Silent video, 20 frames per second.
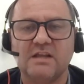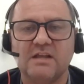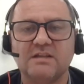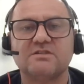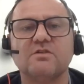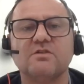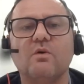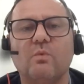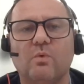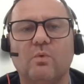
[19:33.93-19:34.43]

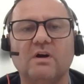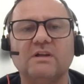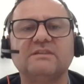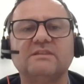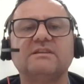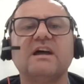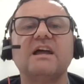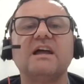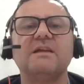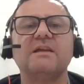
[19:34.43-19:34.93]
So what
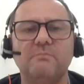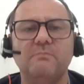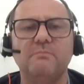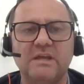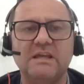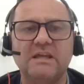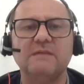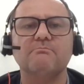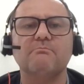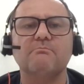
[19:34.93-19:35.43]
I
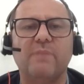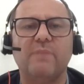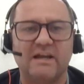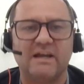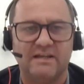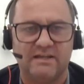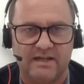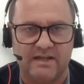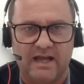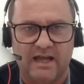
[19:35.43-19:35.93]
mean
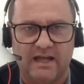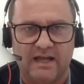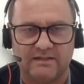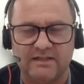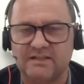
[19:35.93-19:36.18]
by that,